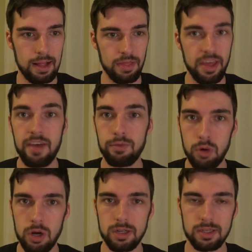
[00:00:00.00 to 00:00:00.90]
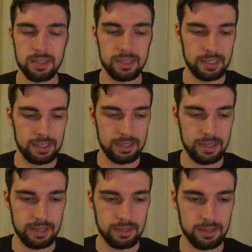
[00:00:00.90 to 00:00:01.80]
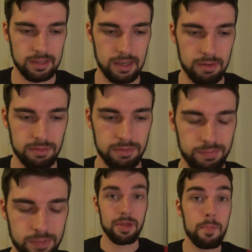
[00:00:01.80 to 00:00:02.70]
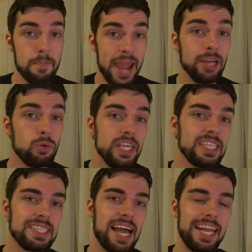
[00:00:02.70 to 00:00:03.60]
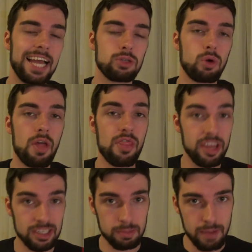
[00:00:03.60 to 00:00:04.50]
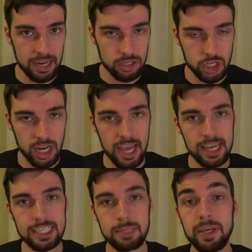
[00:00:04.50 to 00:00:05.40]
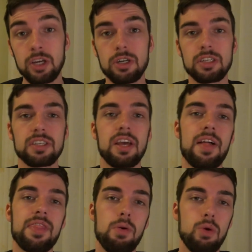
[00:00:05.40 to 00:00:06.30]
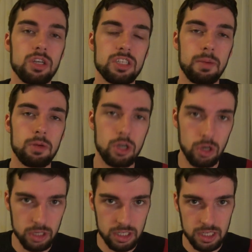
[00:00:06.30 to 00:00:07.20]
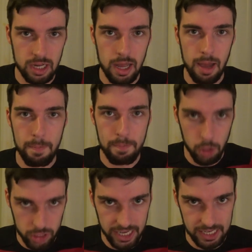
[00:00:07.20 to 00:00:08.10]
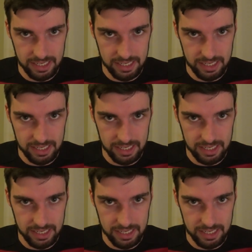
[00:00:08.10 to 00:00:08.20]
the F words and stuff. The main reason I liked Raw this much is because there were some good booking